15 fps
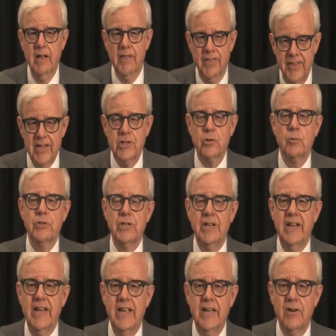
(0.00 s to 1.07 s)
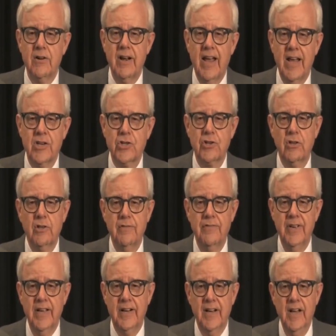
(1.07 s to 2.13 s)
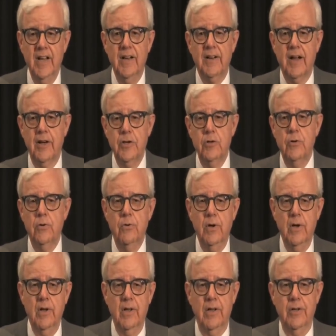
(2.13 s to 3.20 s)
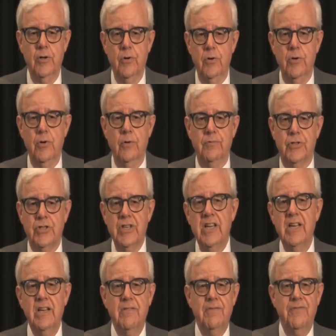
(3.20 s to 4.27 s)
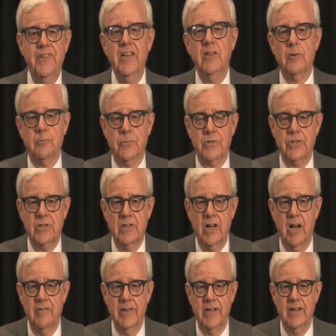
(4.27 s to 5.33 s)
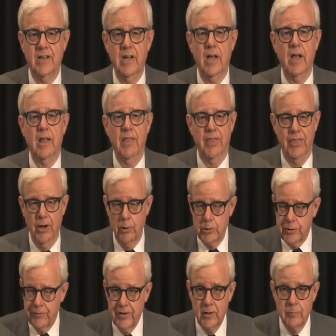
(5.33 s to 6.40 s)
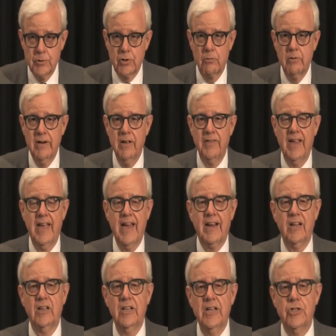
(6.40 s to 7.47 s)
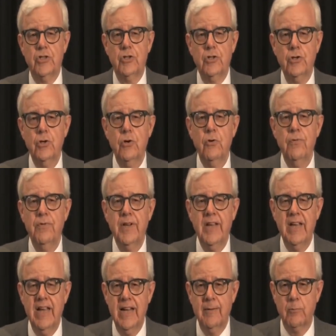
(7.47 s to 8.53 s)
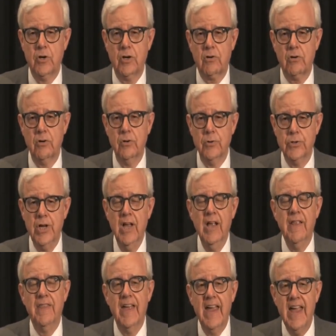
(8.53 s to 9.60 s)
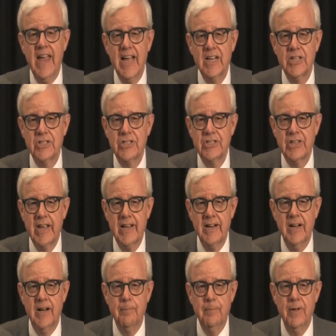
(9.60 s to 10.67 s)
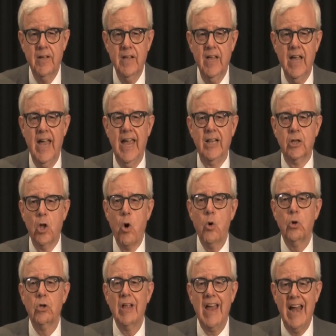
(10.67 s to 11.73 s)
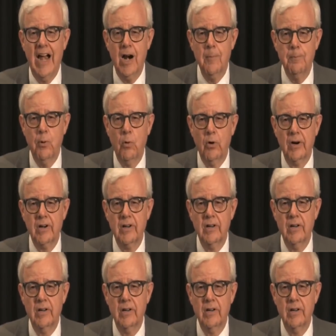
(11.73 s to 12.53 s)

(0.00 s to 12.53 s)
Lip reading: This was an international event. Now you've seen films of it. Those films are real. They had at least 2 camera crews. They had to set up a local airport